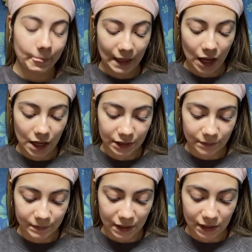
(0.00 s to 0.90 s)
it,
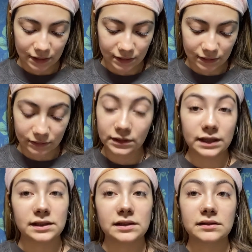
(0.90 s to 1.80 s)
because
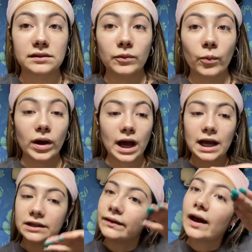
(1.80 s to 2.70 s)
that's what kind
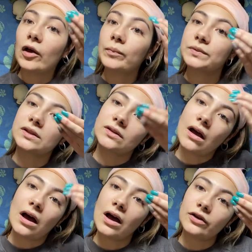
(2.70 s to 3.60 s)
of helps
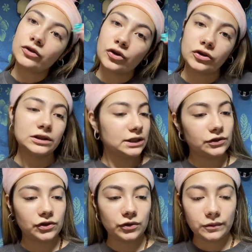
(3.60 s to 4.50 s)
curl it
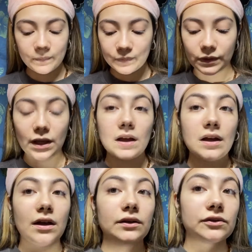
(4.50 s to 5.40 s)
too.
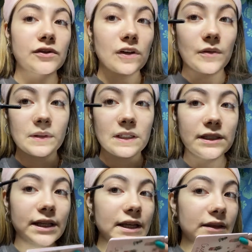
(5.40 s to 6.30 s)
So I'm gonna
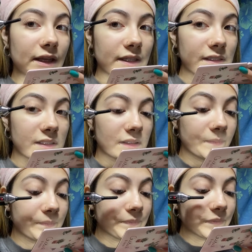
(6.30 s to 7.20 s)
take this.
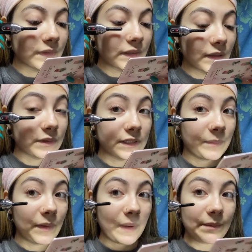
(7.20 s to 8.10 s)
I'm gonna
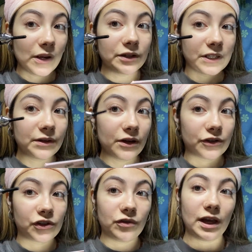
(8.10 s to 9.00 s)
put my mirror down here so
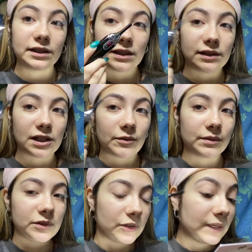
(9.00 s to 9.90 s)
you guys can see what I'm
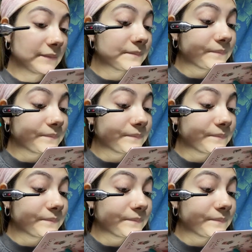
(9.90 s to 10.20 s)
doing.